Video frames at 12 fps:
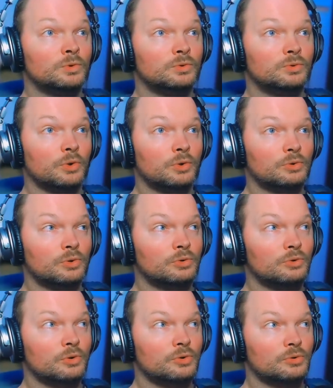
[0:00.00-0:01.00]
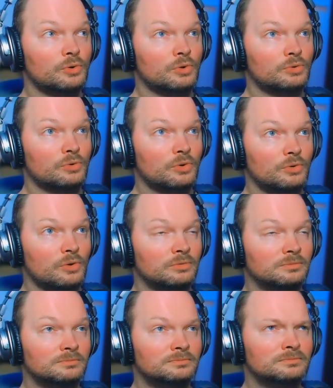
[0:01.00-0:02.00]
I don't, like
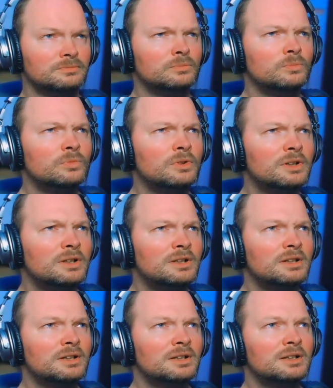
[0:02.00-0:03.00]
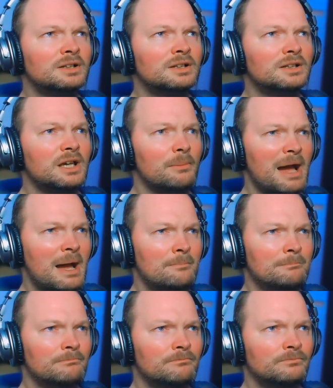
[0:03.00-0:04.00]
Kabam!
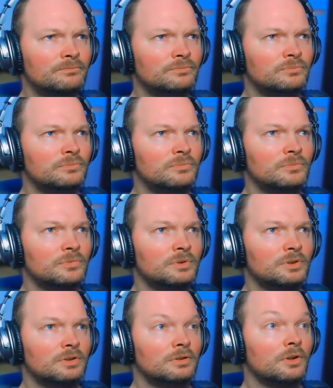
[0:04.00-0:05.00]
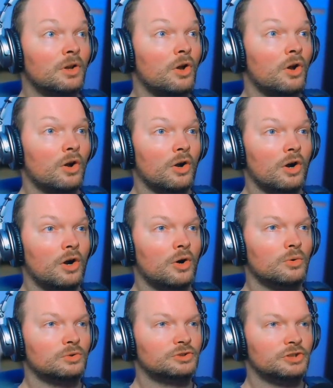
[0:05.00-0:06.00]
Ah, heck.
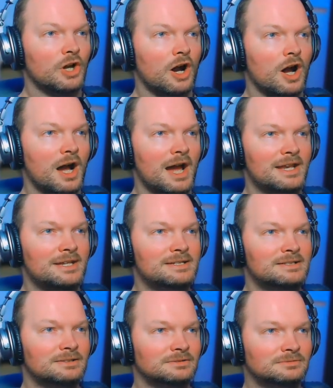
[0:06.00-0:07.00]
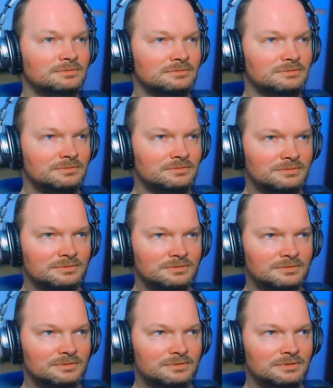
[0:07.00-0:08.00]
Oh, God.
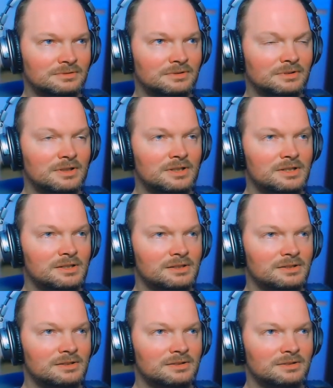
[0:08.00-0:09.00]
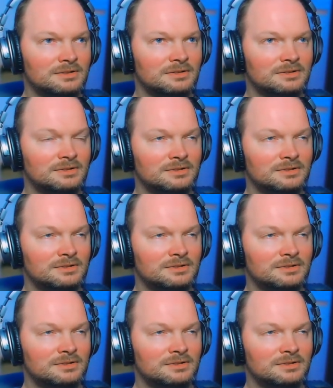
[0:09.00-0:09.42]
Will you just let me bomb things in